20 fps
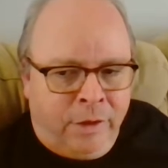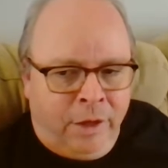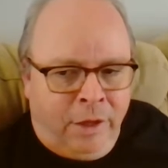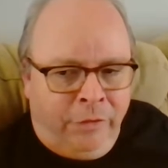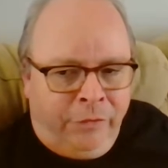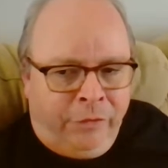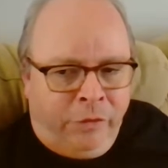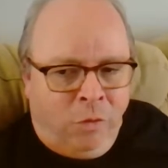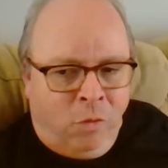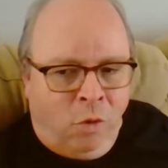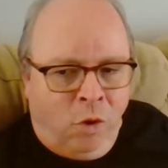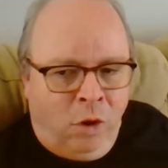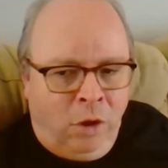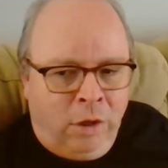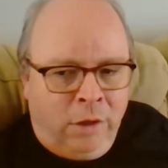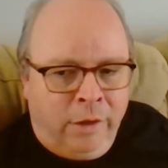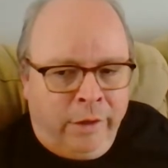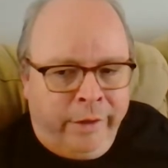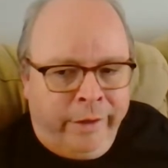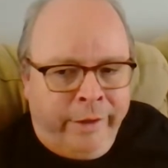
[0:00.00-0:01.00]
That's
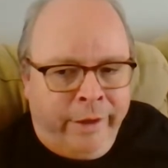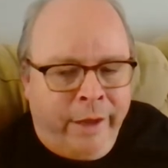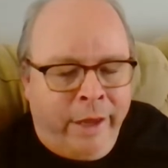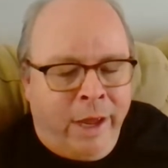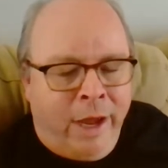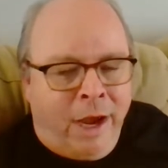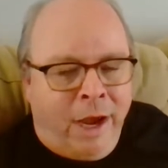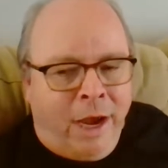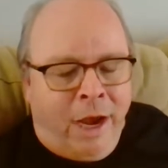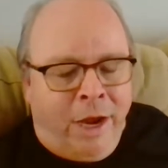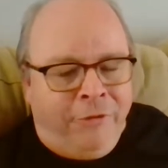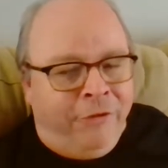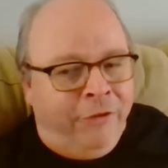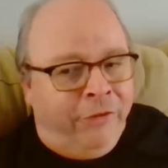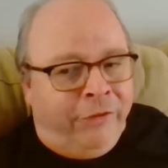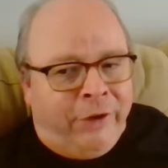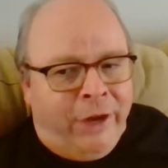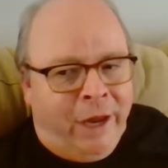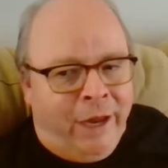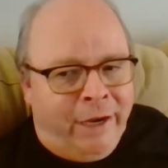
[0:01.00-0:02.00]
cool. I
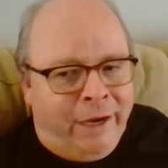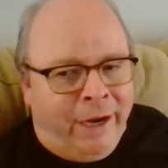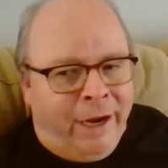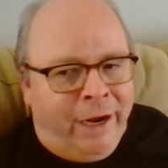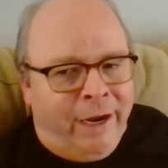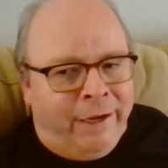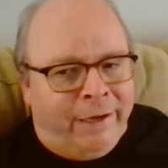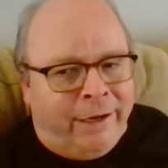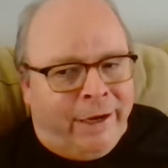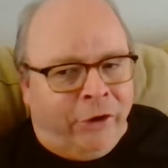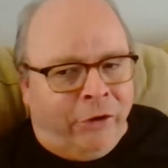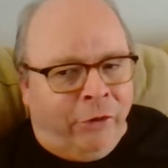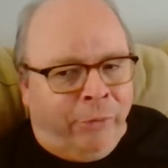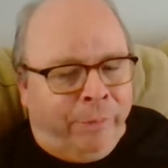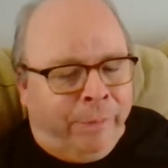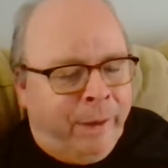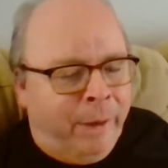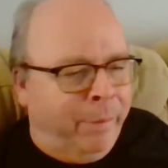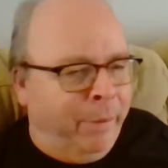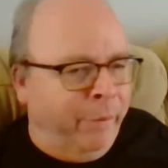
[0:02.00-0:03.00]
just had Diet Dr.
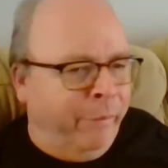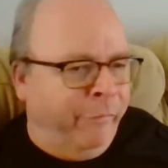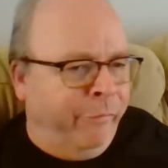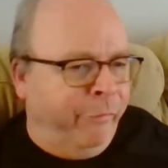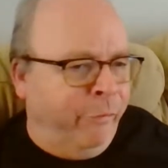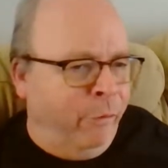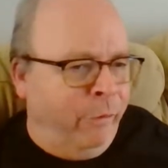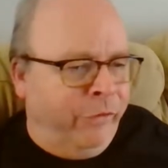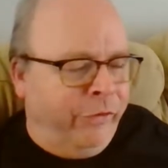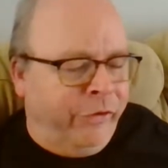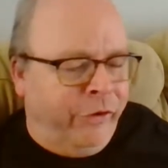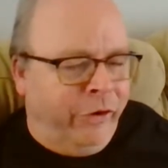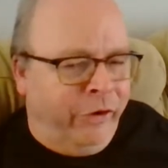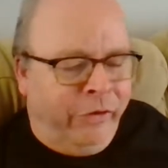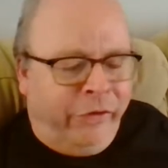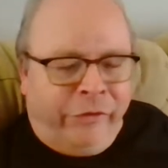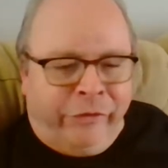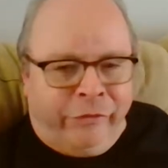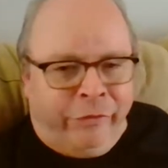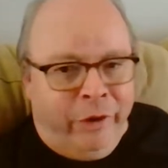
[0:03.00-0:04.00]
Pepper before we
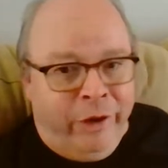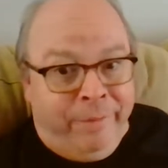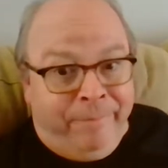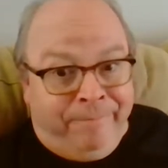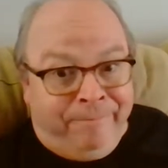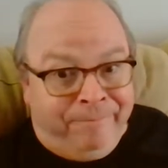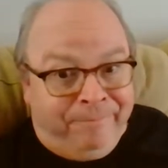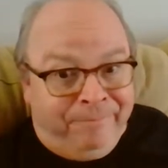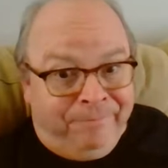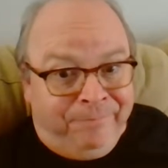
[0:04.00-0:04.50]
started the stream.